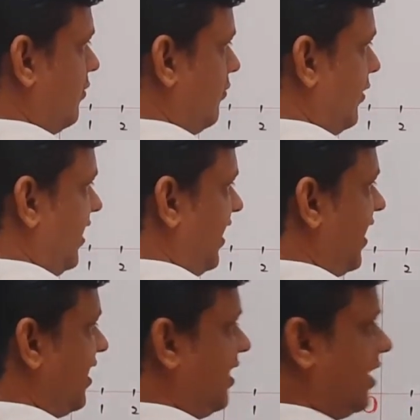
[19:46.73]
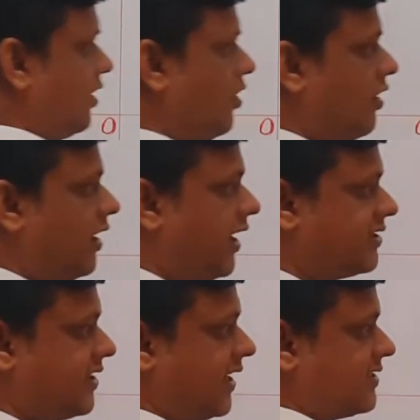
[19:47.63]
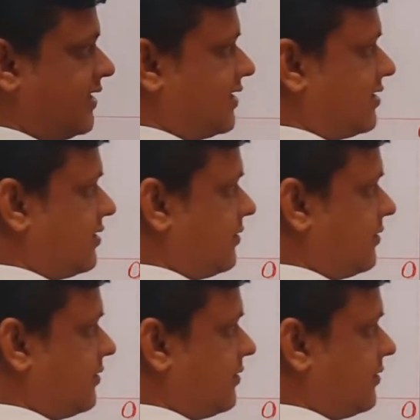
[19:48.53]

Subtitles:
we take here on x-axis.